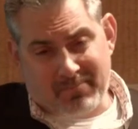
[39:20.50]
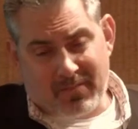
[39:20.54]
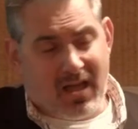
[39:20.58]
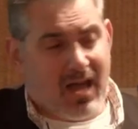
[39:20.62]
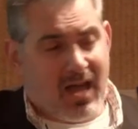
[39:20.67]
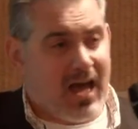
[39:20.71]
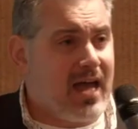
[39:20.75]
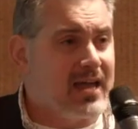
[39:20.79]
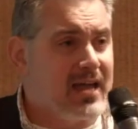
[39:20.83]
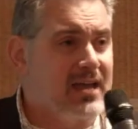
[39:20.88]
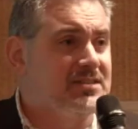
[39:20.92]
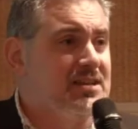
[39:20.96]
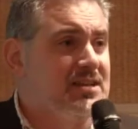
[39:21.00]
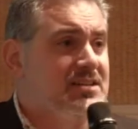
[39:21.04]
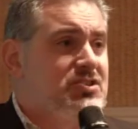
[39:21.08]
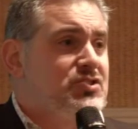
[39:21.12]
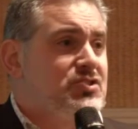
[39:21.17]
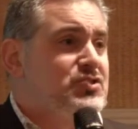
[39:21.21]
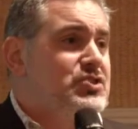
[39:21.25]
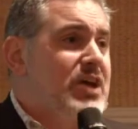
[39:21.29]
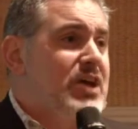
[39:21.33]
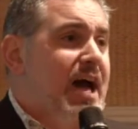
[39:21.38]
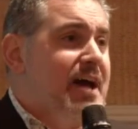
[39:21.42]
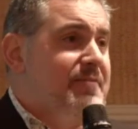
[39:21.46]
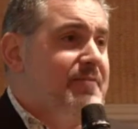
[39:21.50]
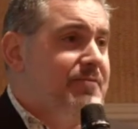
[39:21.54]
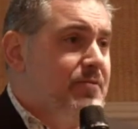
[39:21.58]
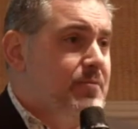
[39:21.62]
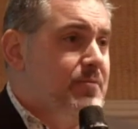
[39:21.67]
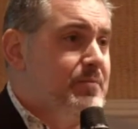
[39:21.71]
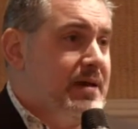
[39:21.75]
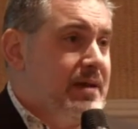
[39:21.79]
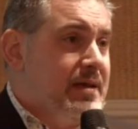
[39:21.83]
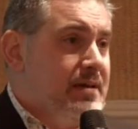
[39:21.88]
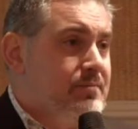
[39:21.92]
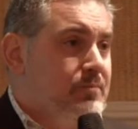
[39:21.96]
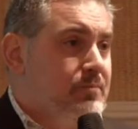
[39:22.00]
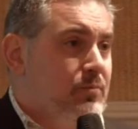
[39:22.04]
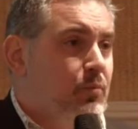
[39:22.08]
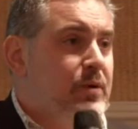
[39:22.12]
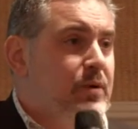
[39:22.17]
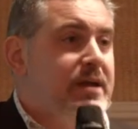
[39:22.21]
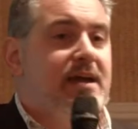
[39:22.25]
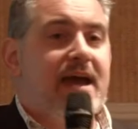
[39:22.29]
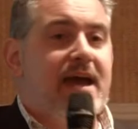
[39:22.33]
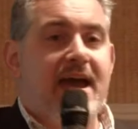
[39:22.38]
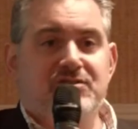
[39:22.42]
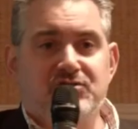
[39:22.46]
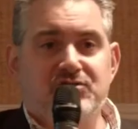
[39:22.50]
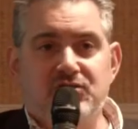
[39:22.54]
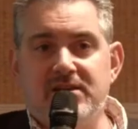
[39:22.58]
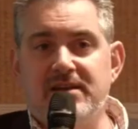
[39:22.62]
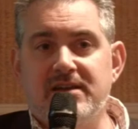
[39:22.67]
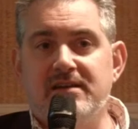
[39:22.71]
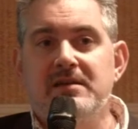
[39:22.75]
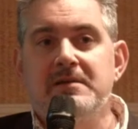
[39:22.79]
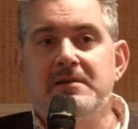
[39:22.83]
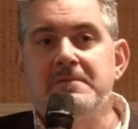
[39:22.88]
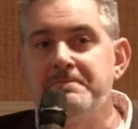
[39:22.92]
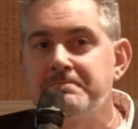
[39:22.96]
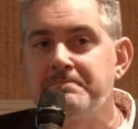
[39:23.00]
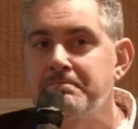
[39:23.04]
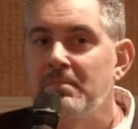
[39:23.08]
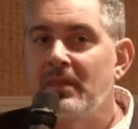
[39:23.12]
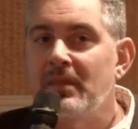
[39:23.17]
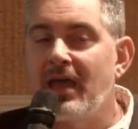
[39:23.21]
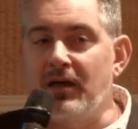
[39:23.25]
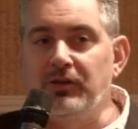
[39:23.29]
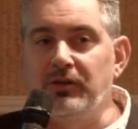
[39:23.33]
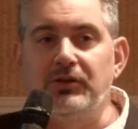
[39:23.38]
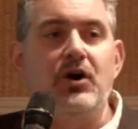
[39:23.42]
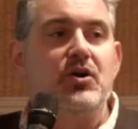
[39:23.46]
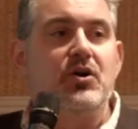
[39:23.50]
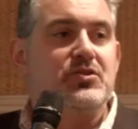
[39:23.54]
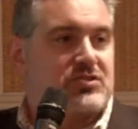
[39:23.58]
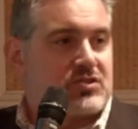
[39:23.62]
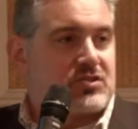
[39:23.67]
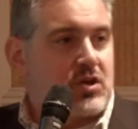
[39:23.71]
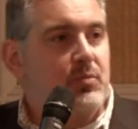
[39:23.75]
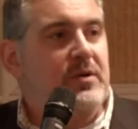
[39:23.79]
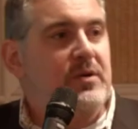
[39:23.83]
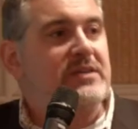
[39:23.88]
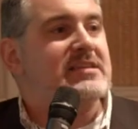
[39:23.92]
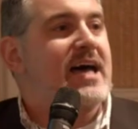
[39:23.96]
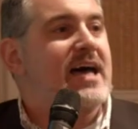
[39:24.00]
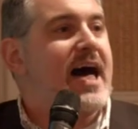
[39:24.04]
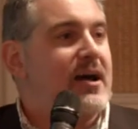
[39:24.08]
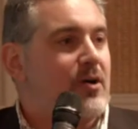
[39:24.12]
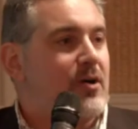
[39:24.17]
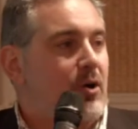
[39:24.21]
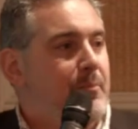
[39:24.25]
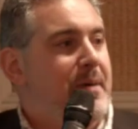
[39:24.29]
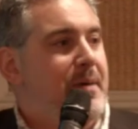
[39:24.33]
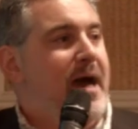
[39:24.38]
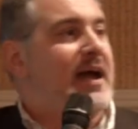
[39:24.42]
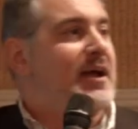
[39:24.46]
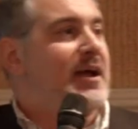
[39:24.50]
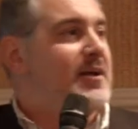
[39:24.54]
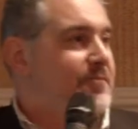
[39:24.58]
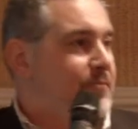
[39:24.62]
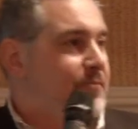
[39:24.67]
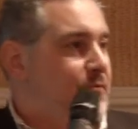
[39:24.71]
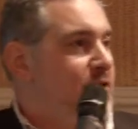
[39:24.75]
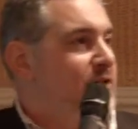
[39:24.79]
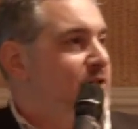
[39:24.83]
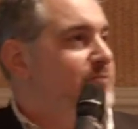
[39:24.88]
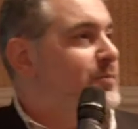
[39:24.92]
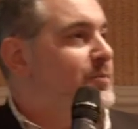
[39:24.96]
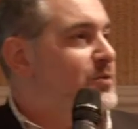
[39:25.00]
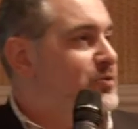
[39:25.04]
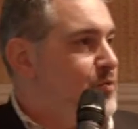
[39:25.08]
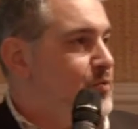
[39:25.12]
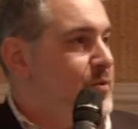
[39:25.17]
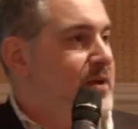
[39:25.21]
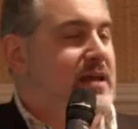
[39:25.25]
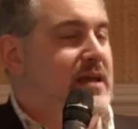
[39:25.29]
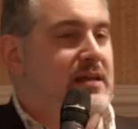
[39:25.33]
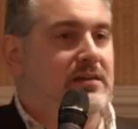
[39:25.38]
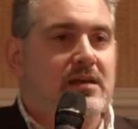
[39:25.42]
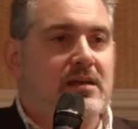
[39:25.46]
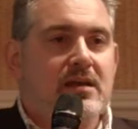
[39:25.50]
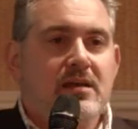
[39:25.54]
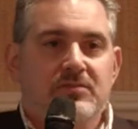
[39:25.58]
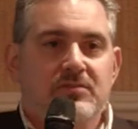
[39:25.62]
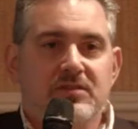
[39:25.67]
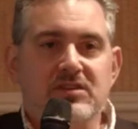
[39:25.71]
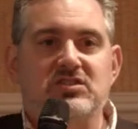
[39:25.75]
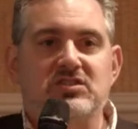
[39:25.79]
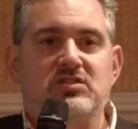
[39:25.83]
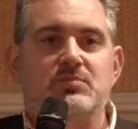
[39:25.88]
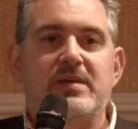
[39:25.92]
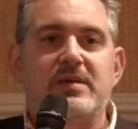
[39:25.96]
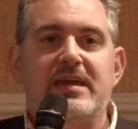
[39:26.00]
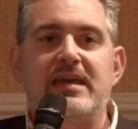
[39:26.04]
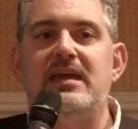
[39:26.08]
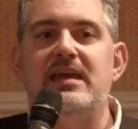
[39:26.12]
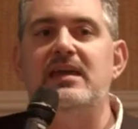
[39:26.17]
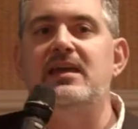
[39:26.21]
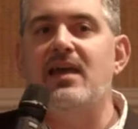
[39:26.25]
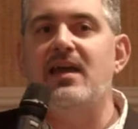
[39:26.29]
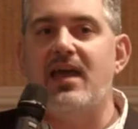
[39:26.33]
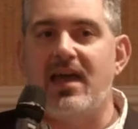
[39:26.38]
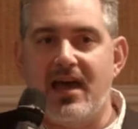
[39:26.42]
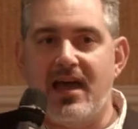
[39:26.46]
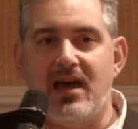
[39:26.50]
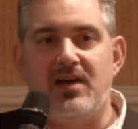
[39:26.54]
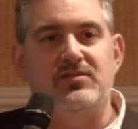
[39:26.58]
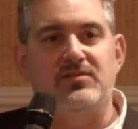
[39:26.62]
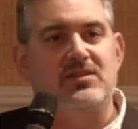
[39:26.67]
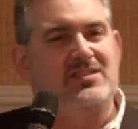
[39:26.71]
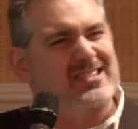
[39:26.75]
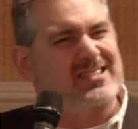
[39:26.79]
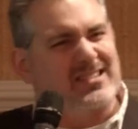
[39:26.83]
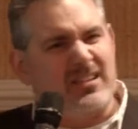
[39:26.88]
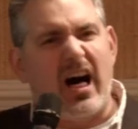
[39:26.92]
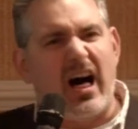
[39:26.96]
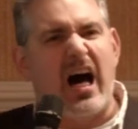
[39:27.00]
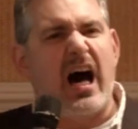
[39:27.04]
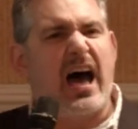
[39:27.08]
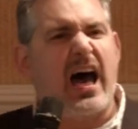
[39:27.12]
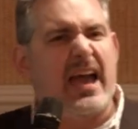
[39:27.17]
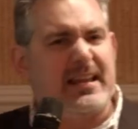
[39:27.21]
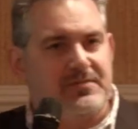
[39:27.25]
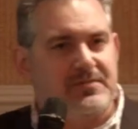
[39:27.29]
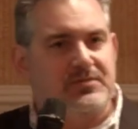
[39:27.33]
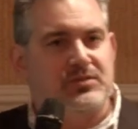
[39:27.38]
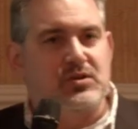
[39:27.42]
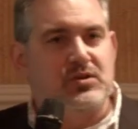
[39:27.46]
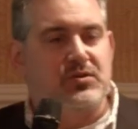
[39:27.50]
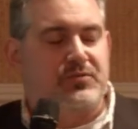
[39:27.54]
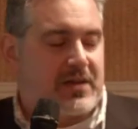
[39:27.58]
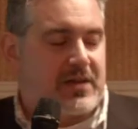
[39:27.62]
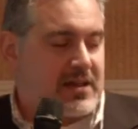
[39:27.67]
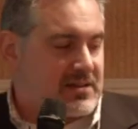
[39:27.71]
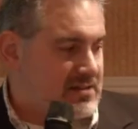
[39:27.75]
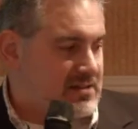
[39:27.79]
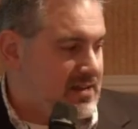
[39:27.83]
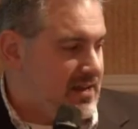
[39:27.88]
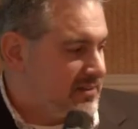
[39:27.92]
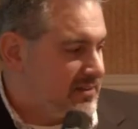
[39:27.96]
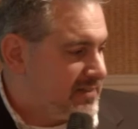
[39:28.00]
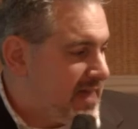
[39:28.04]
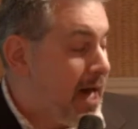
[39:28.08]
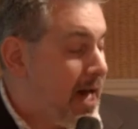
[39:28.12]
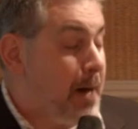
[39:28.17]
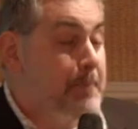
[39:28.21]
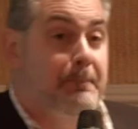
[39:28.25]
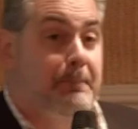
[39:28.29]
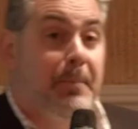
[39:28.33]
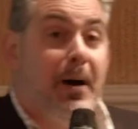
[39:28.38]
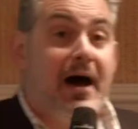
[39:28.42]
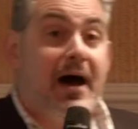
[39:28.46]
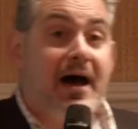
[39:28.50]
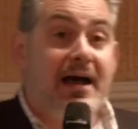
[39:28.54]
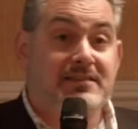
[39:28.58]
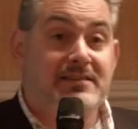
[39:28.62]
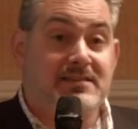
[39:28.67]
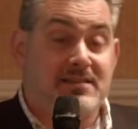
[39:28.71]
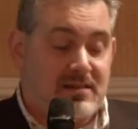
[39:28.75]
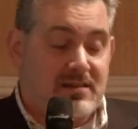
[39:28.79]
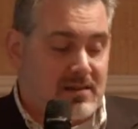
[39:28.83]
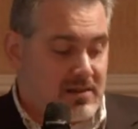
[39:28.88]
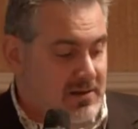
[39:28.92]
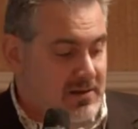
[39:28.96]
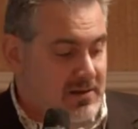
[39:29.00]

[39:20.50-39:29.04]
uh, it doesn't jive for me. We actually, at Lodestone, we toggle back and forth between the SME and the slide and do things like that. But,